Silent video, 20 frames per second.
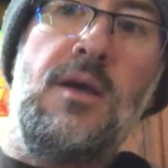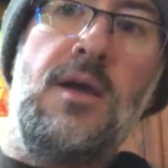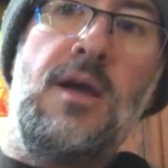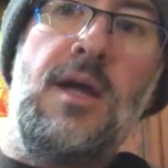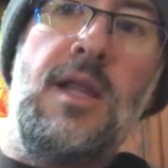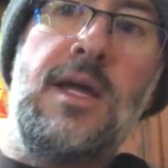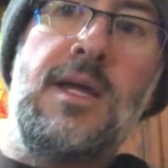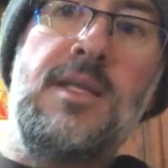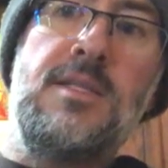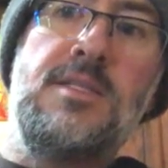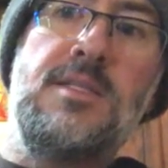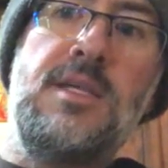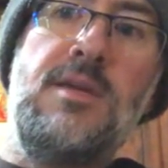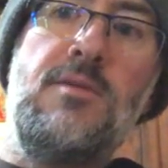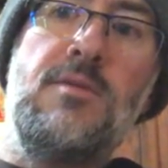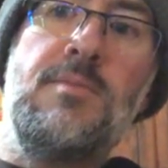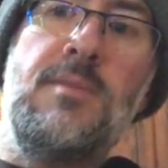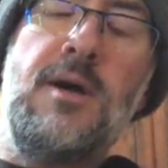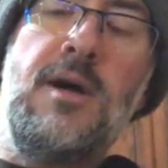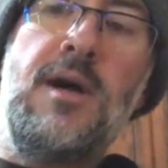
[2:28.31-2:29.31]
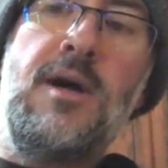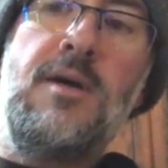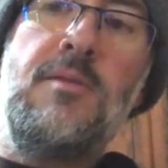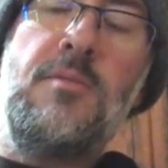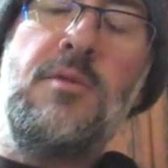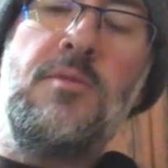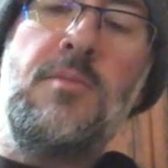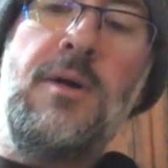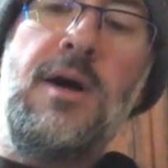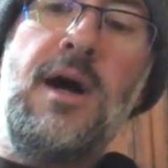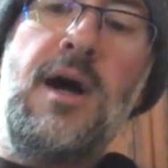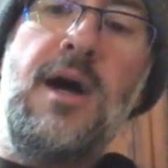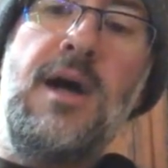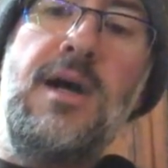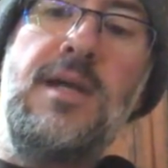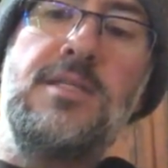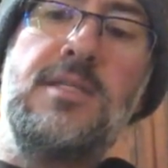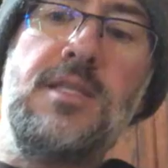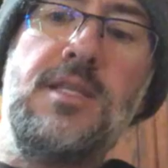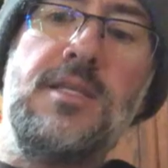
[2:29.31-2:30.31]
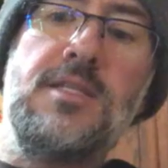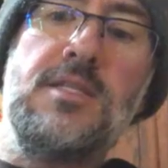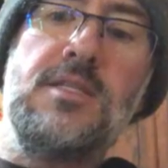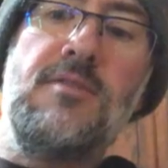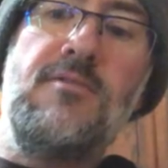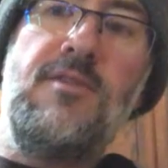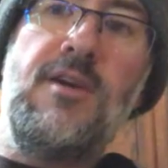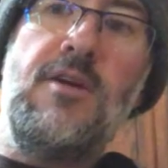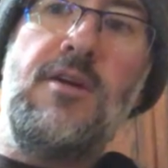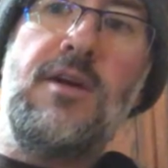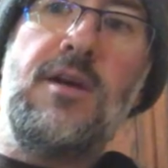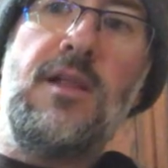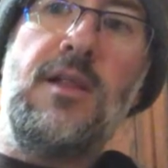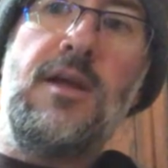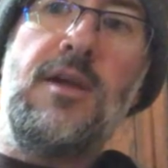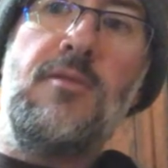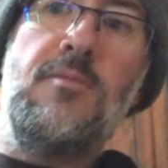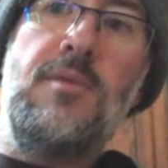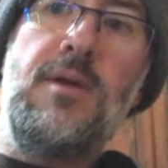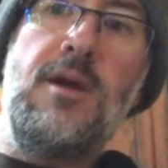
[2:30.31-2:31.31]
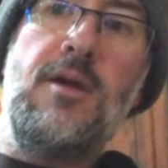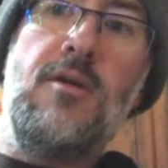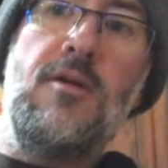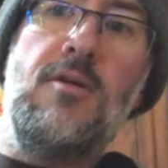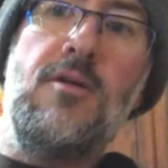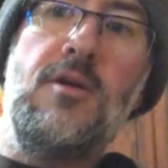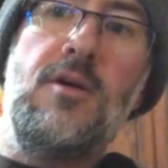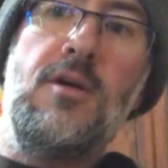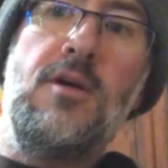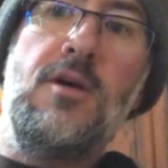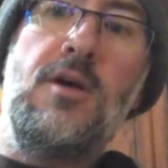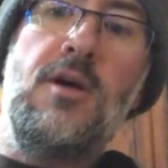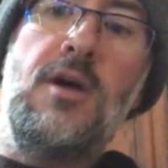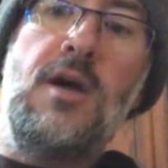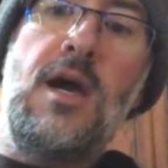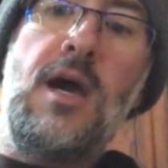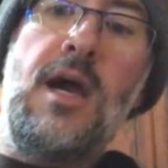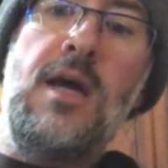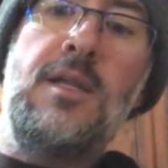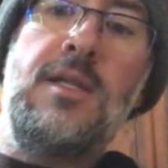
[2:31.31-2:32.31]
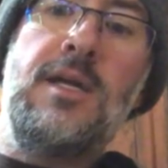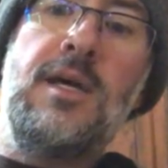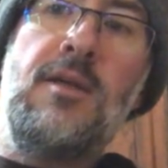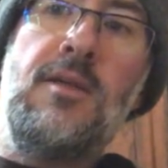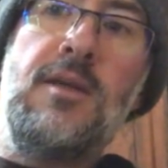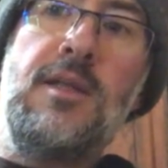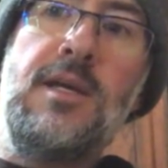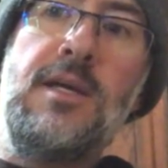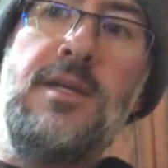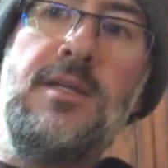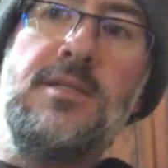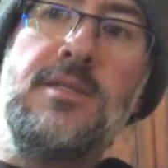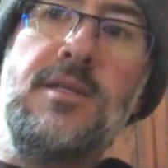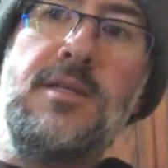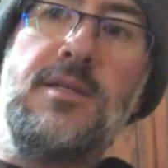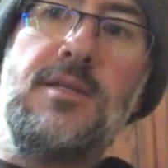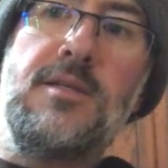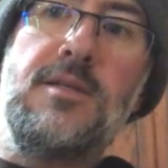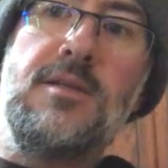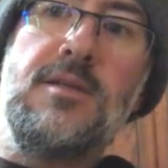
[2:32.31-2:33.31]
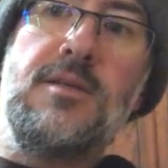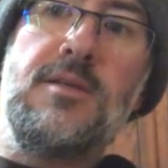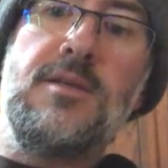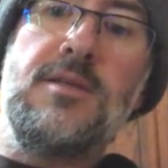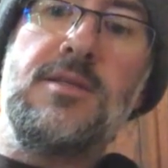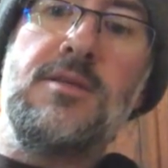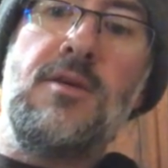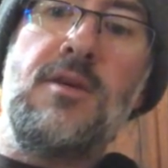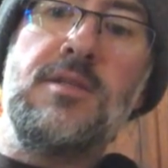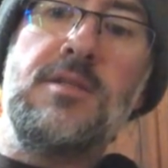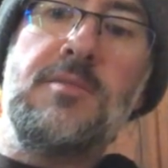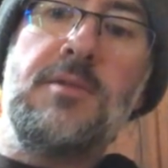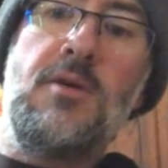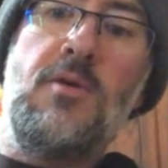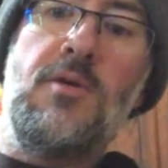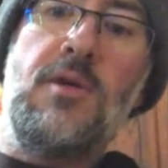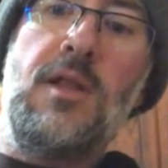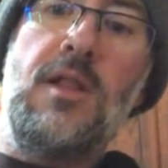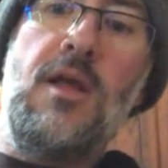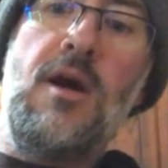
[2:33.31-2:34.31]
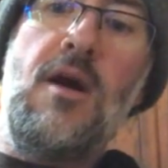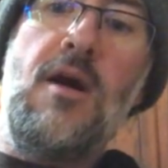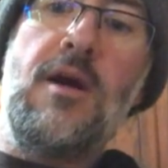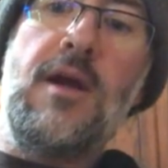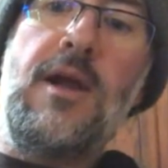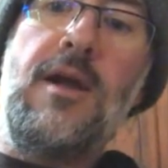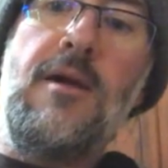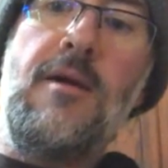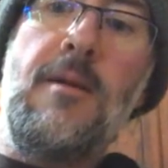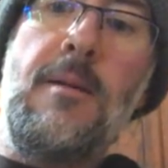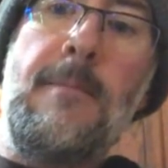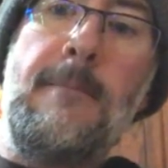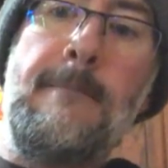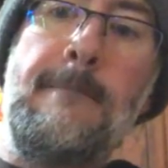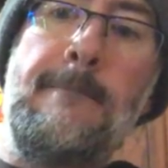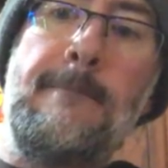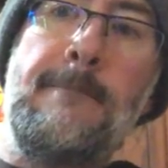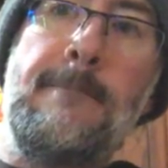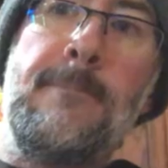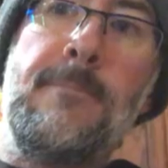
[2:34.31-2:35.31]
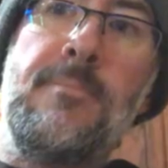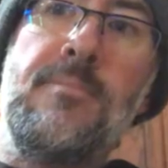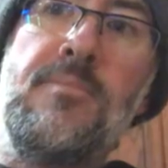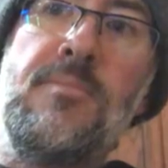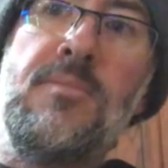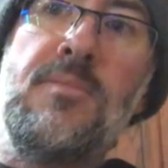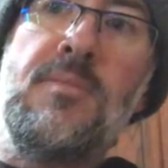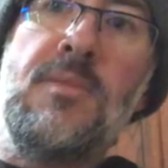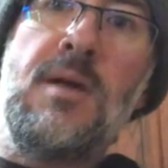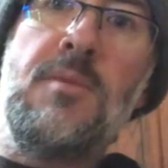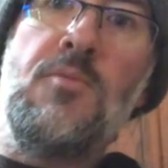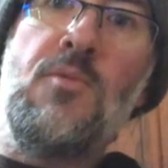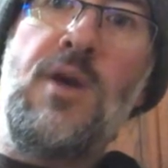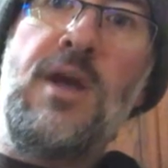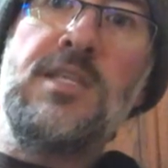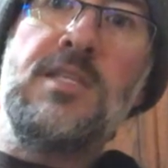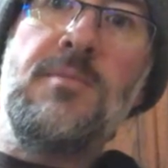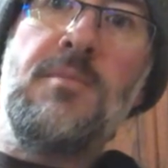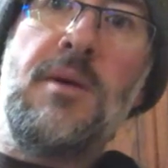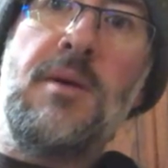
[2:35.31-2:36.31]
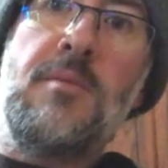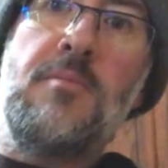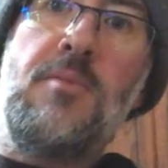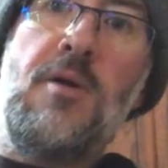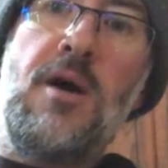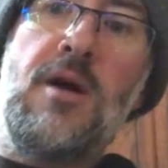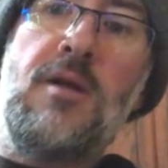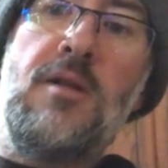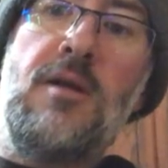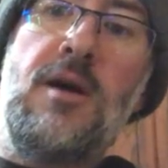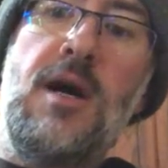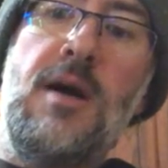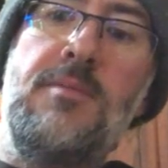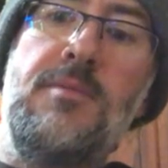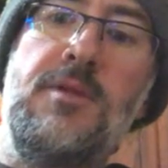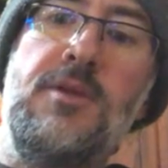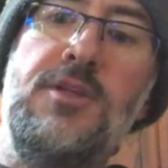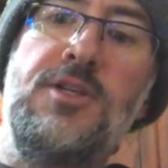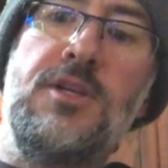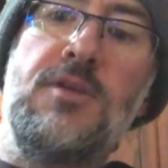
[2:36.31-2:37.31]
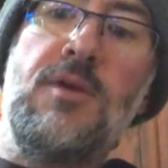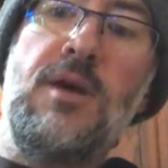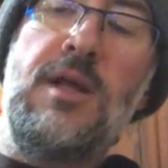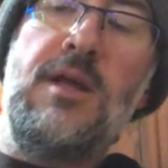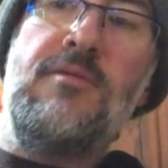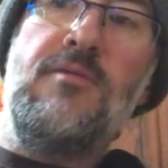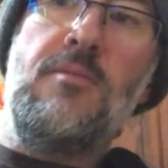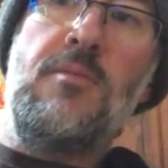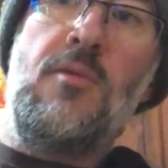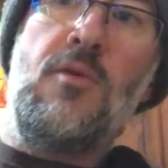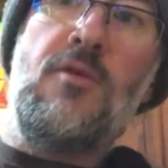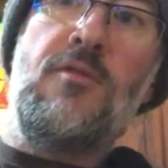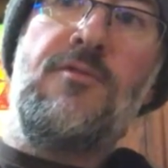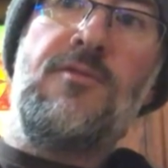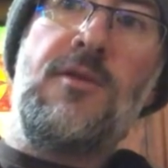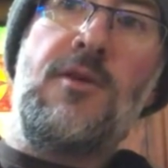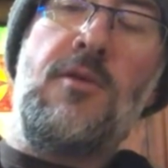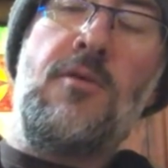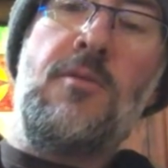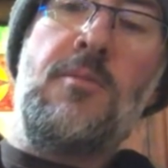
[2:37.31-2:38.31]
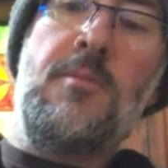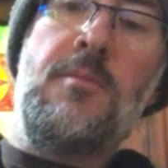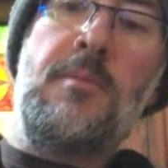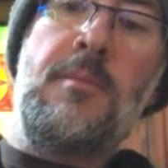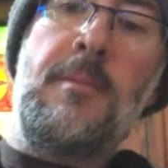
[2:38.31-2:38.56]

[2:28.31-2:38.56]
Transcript: And I can see with my eyes that this is a very clear beer until it isn't. So as I'm going along here, I'm raising my bottle up to generate even more foam.